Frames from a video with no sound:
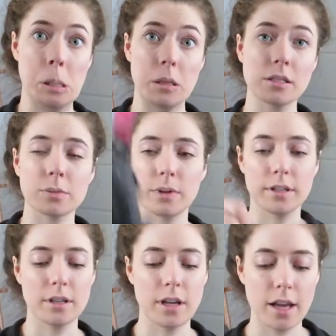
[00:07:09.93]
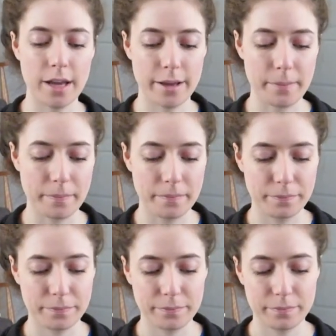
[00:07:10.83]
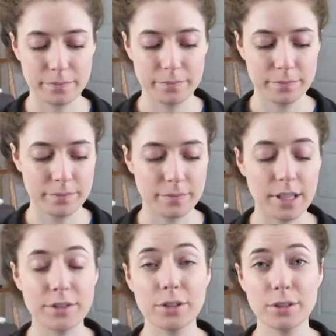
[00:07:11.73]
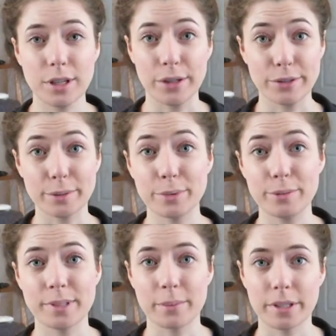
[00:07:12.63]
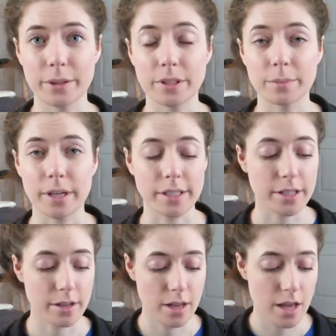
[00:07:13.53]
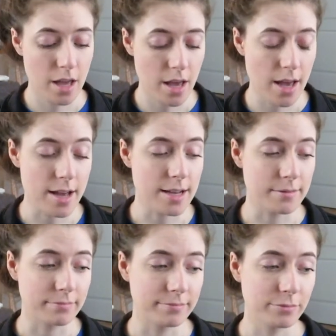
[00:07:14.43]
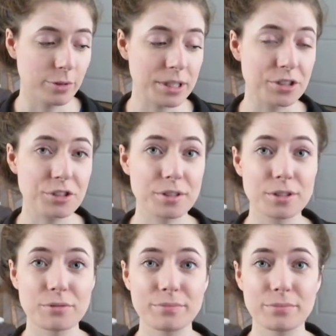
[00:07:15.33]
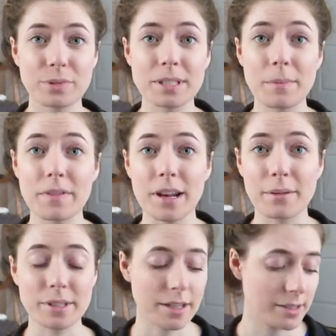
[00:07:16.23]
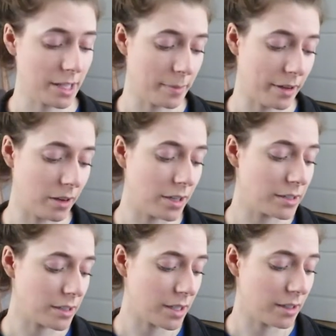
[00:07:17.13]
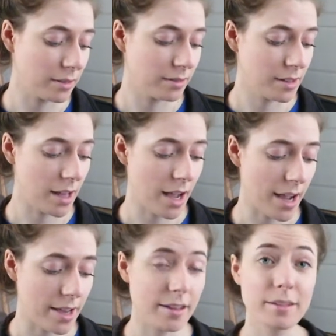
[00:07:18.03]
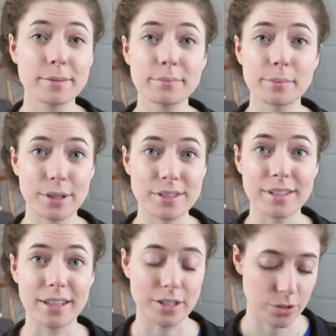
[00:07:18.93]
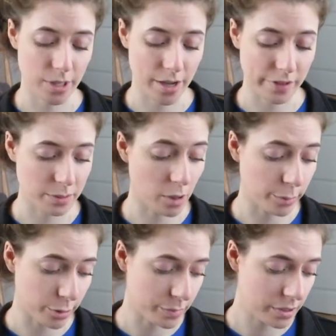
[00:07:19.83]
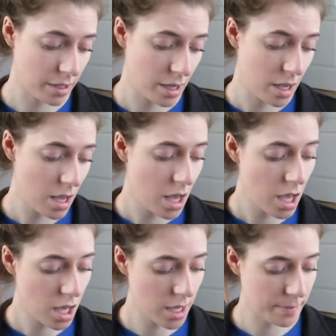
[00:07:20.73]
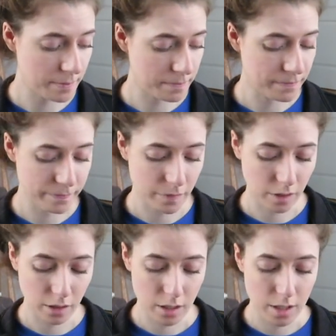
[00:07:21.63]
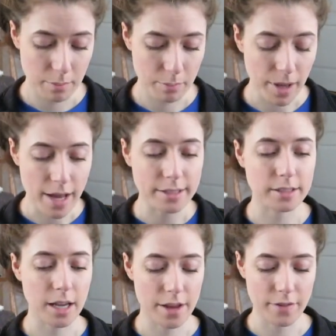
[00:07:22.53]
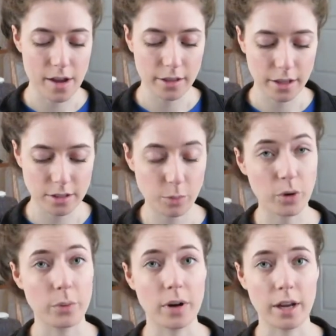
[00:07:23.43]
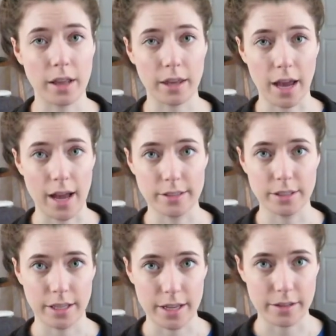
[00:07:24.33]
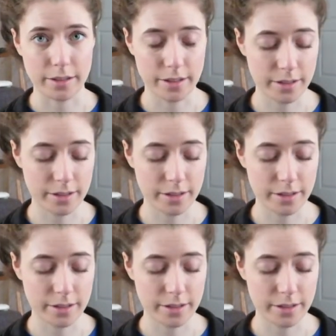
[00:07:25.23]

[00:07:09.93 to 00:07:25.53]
this one. Um, if you don't know, your boobs get bigger when you're pregnant, um, which was something that I was kind of sad about, honestly. I personally enjoy having small boobs. Um, but I finally got to the point where I like had to get